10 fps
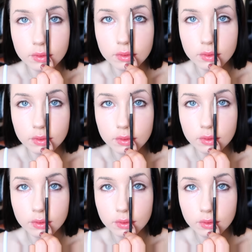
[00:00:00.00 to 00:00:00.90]
So I don't really
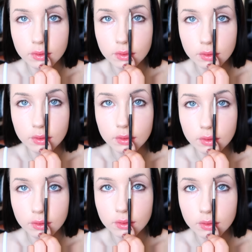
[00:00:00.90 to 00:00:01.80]
have to do this as
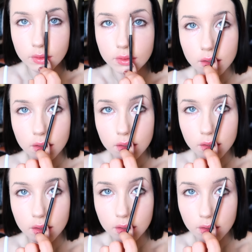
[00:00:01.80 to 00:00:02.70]
much anymore because I'm
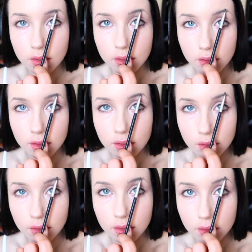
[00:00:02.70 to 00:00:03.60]
so used to doing them.